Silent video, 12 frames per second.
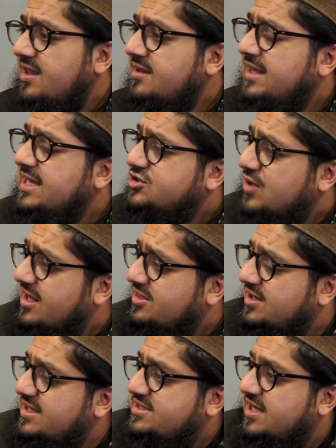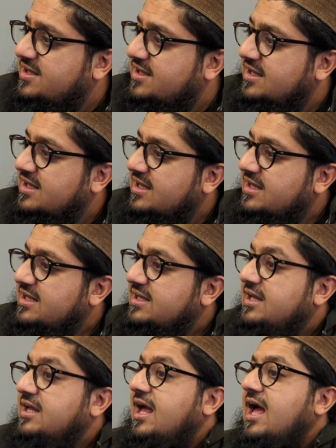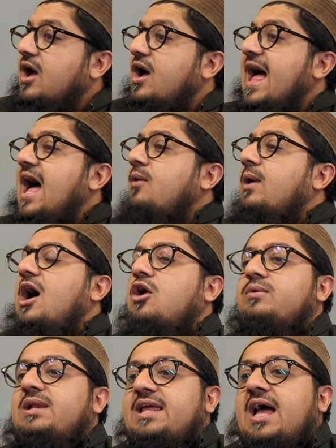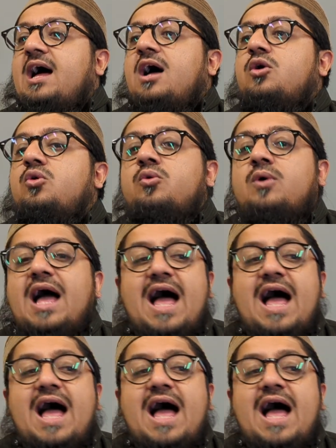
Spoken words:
They strengthen each other. Our awliya are who?